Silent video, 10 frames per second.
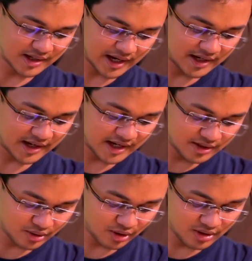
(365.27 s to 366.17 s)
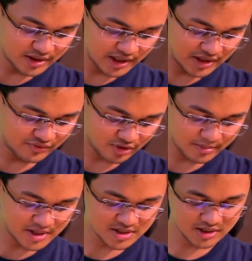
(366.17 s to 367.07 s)
and write all the
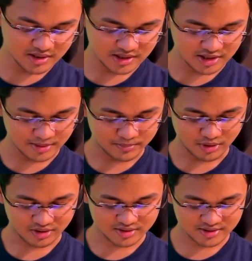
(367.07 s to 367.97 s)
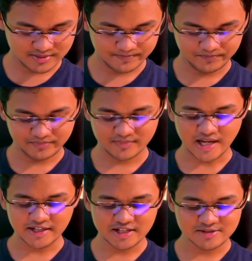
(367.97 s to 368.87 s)
information in the box.
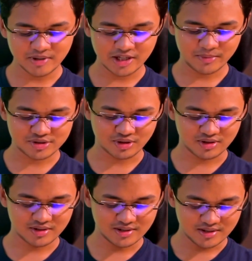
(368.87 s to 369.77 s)
That is pretty much all.